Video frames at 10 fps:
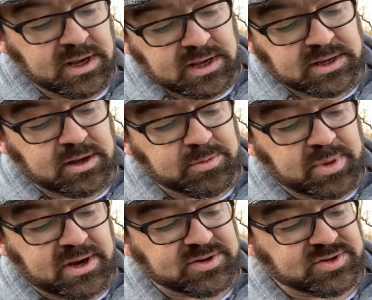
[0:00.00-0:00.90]
young
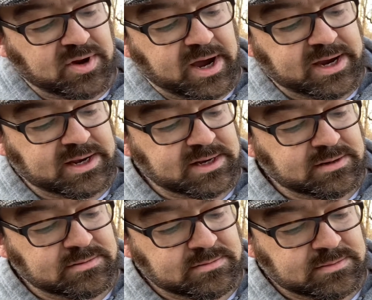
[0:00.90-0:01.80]
bears are hiding,
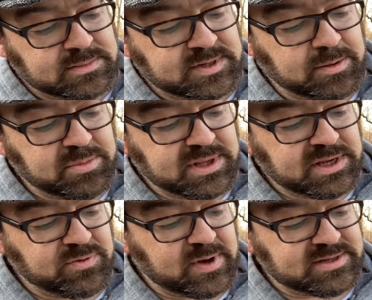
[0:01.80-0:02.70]
tumbling
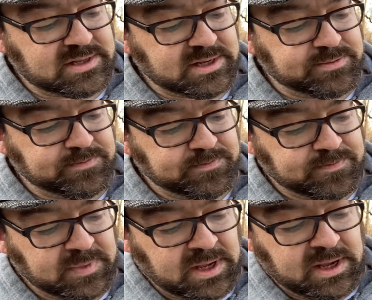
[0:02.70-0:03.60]
and wrestling.
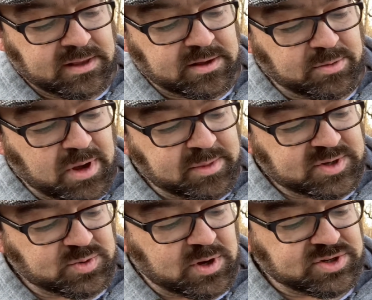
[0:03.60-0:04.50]
Their mama
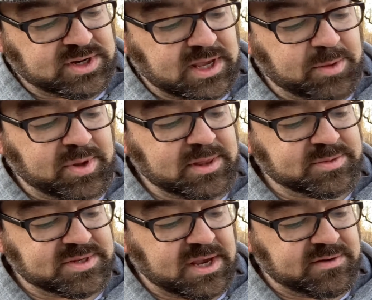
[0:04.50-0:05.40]
is watching, keeping them
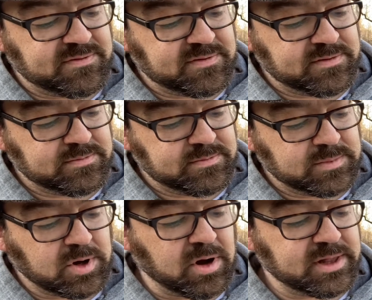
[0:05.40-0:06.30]
safe,
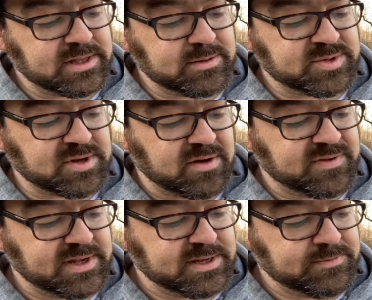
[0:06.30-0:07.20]
calling them
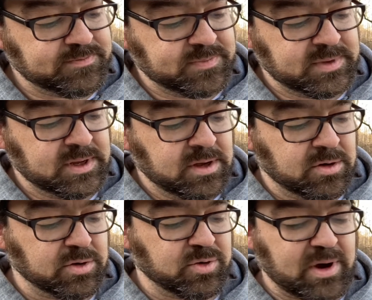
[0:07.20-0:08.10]
softly,
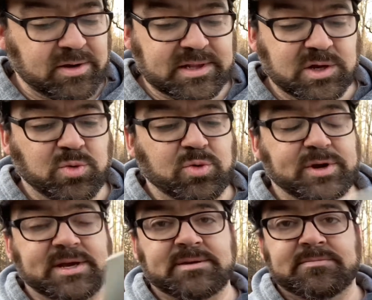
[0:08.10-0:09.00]
or growling a warning.